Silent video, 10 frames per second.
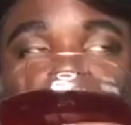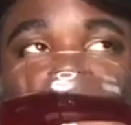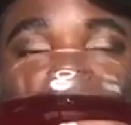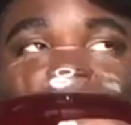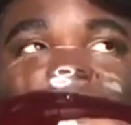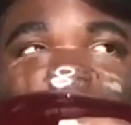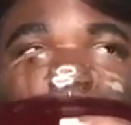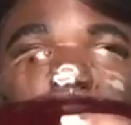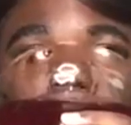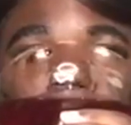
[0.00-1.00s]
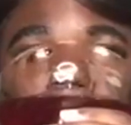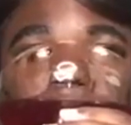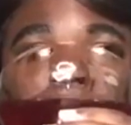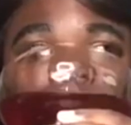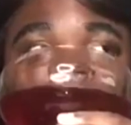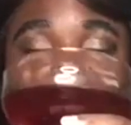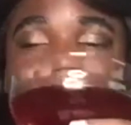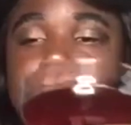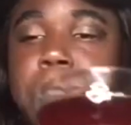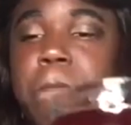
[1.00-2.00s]
Or not having your
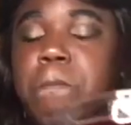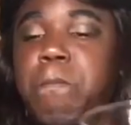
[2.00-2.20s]
biological